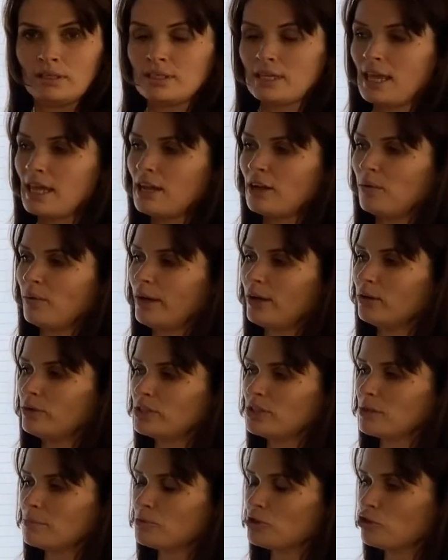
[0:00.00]
takeaway or
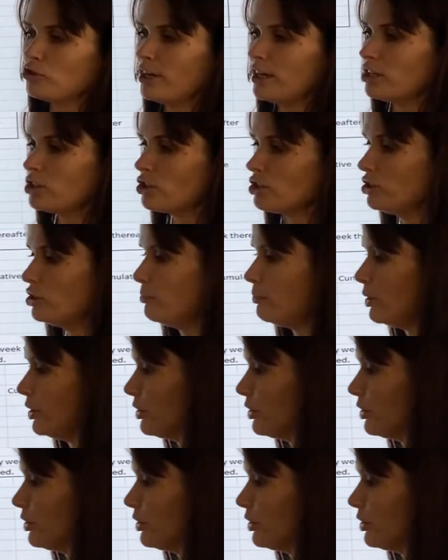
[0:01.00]
subtraction, you might